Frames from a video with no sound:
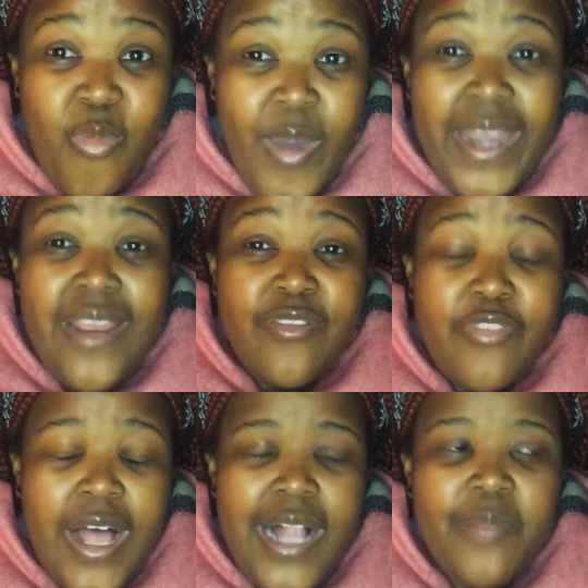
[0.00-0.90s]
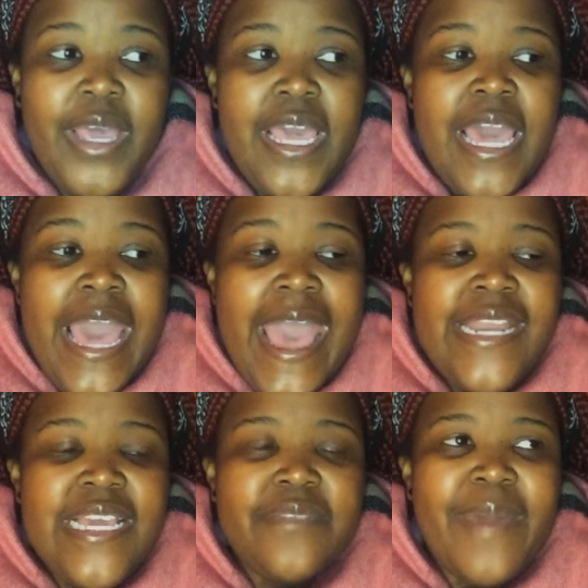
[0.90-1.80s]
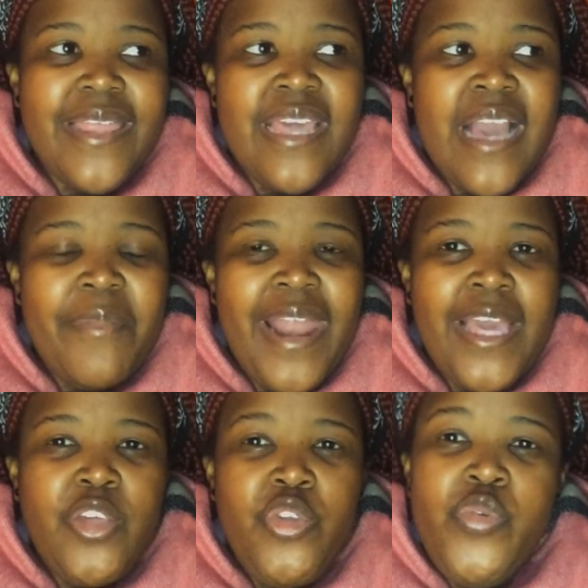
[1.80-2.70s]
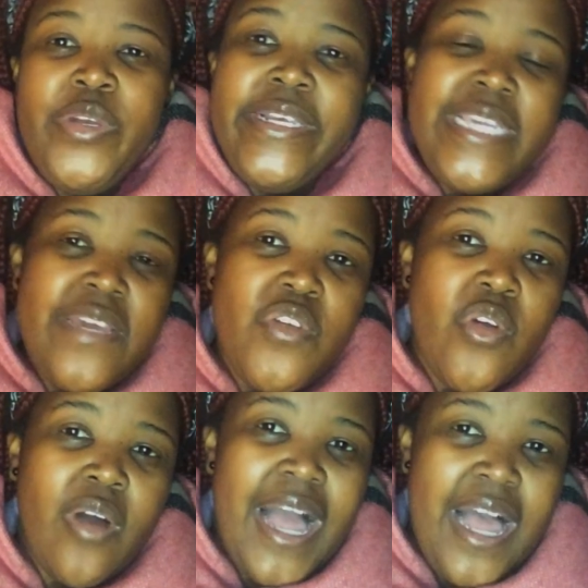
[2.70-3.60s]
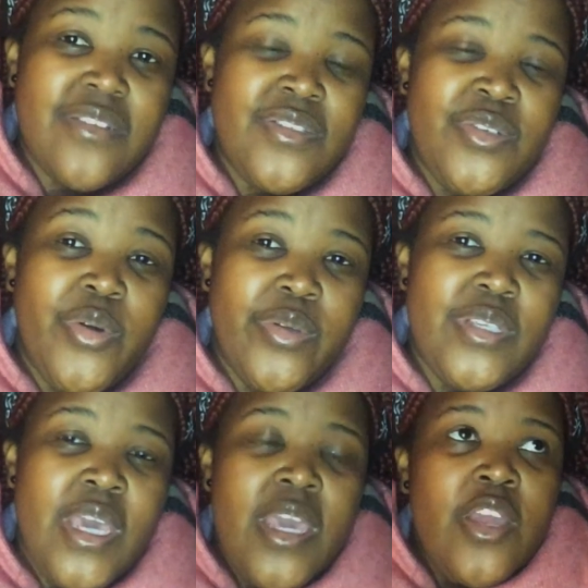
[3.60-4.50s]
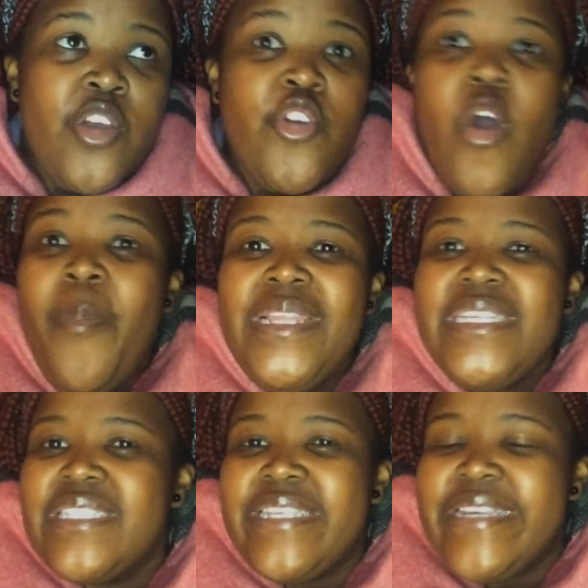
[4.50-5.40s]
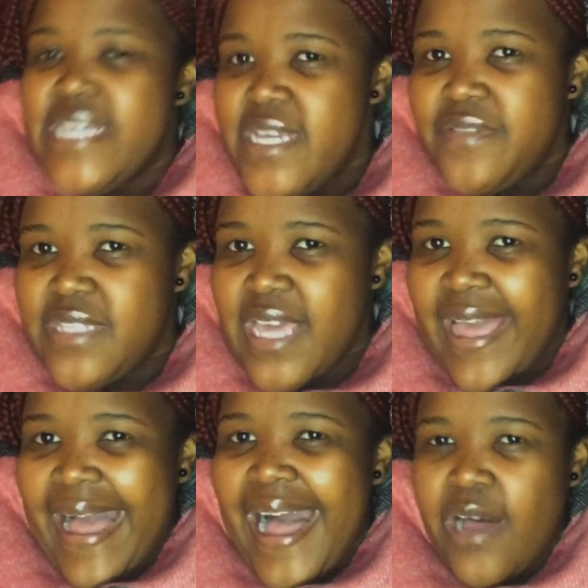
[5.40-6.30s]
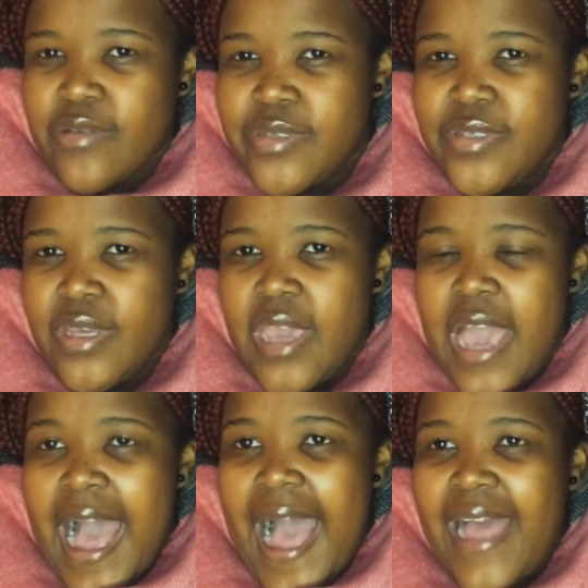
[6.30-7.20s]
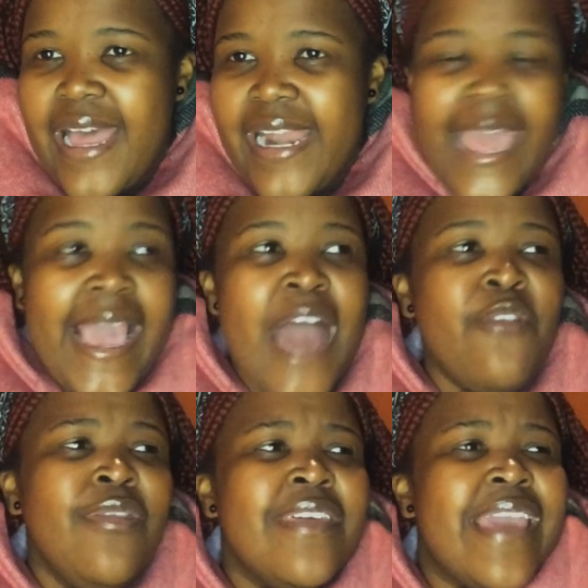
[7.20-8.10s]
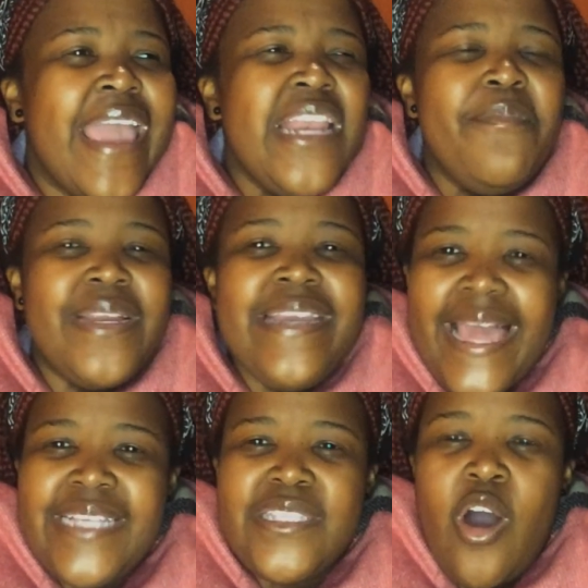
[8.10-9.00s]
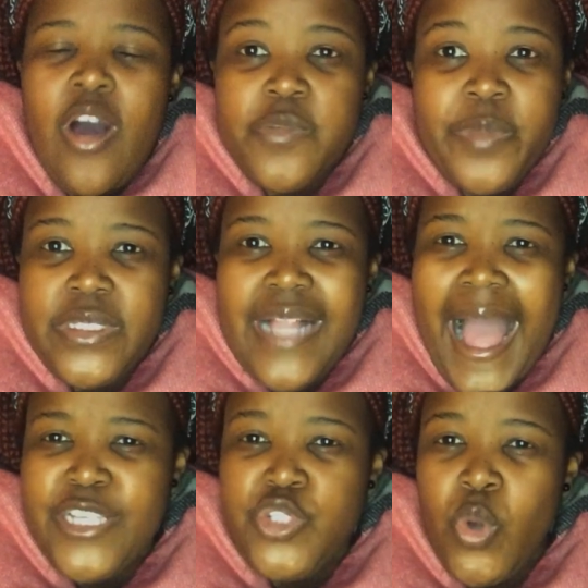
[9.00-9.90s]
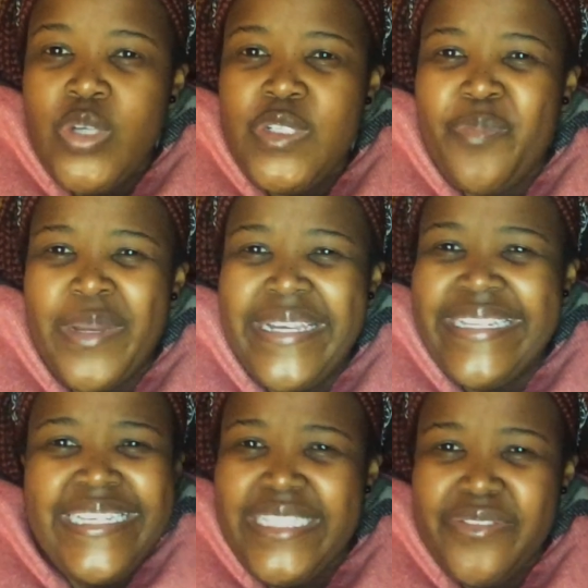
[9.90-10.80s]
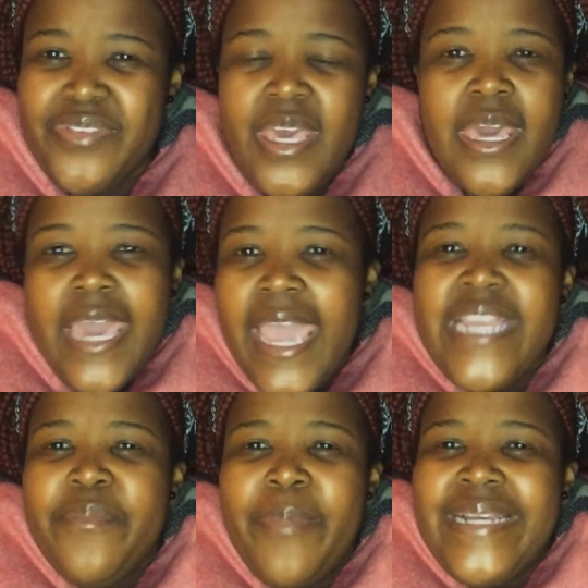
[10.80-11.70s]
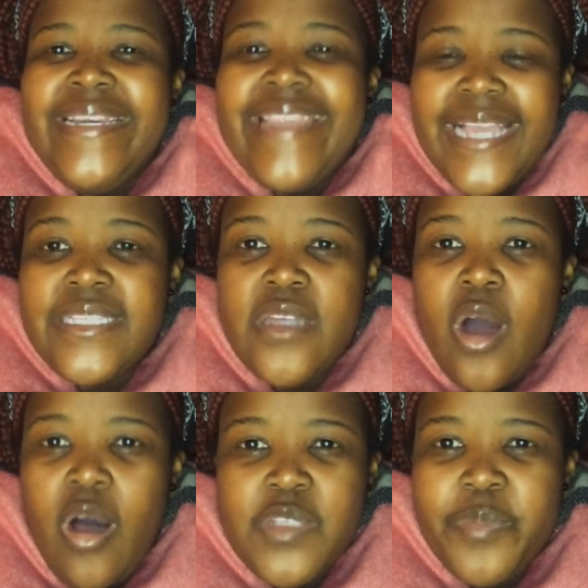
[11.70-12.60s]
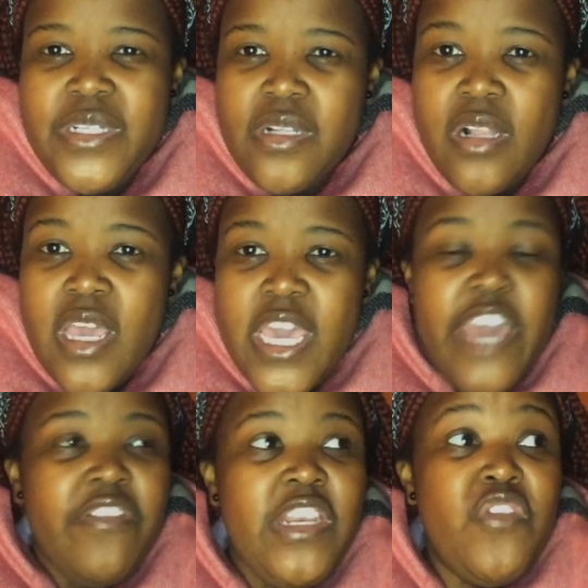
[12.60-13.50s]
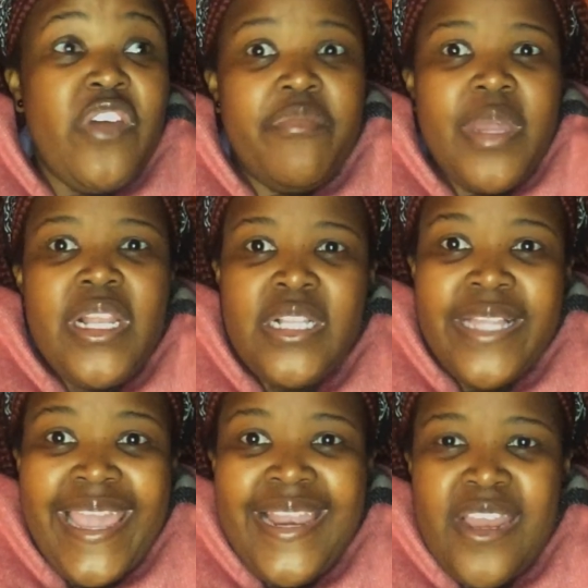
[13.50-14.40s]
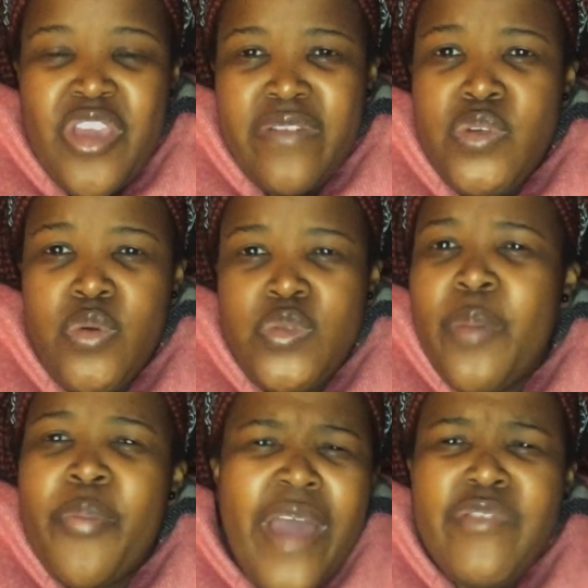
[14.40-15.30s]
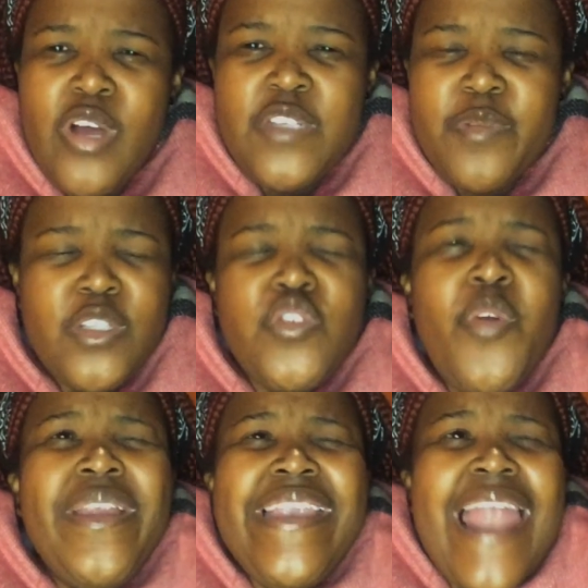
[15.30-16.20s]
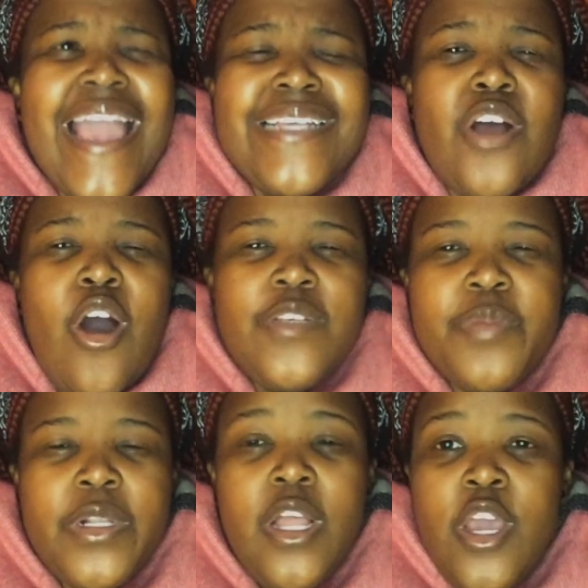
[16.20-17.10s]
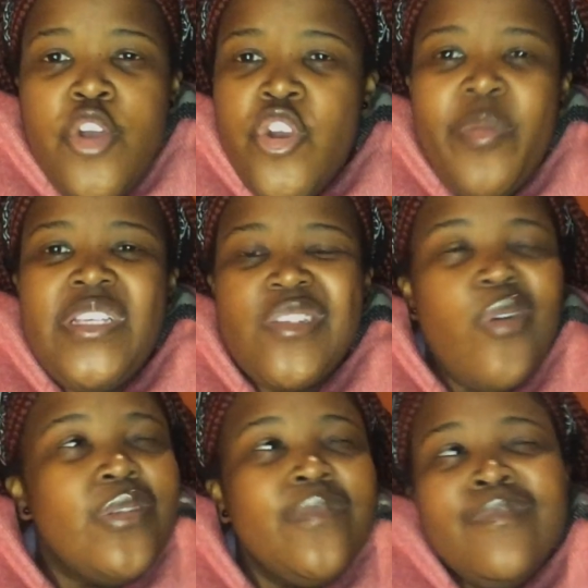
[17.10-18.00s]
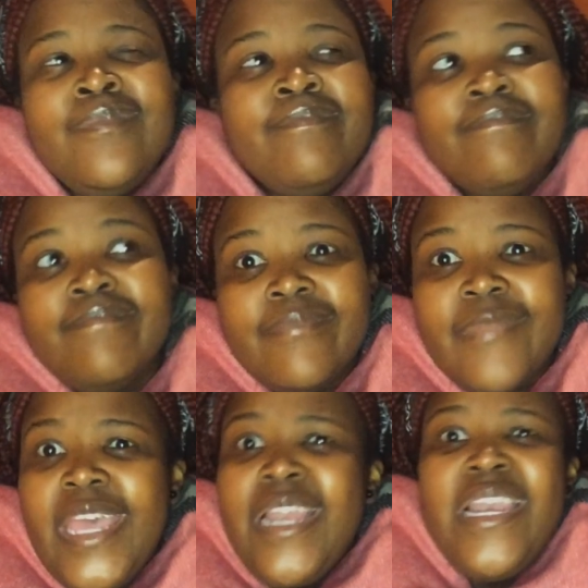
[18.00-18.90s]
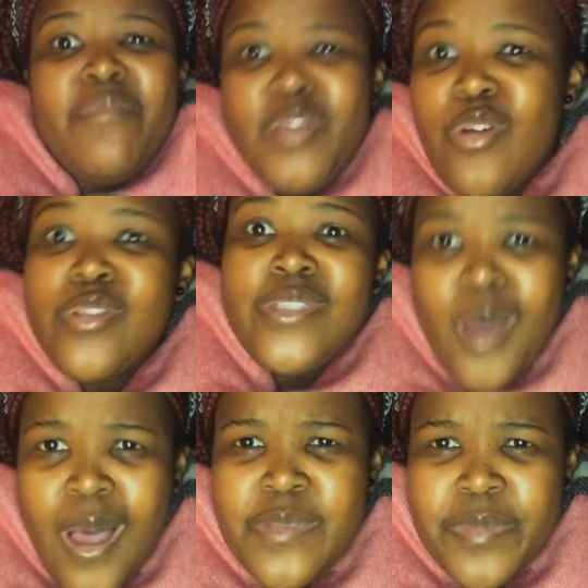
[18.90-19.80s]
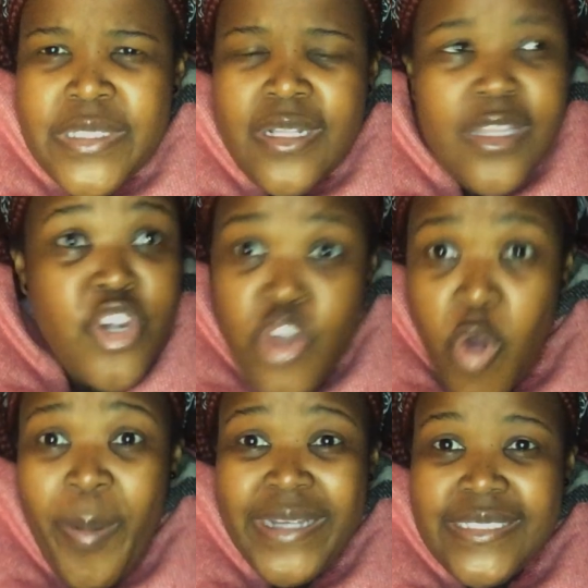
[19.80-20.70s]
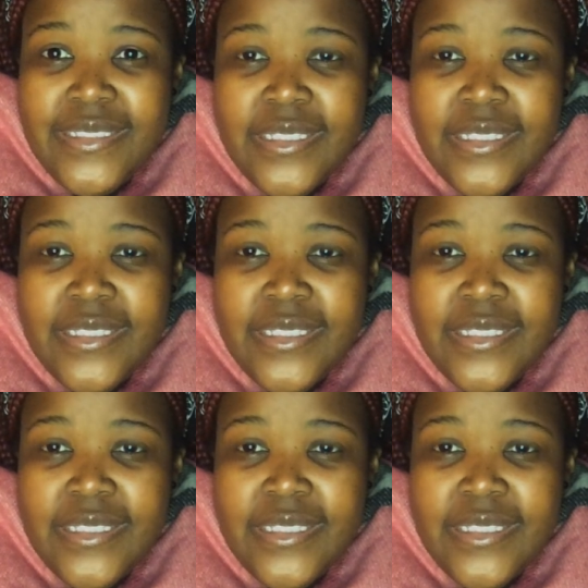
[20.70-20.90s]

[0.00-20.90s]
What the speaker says: Waiting for help. And here's my thing. I'm like, you leave your house to go to... Nobody just leaves their house. Like, I don't think anybody likes the hospital. I don't believe anybody likes the hospital. Even if you have medical aid and you have to go to a private hospital, nobody likes a hospital. Nobody just goes, let me go to the hospital. Nobody.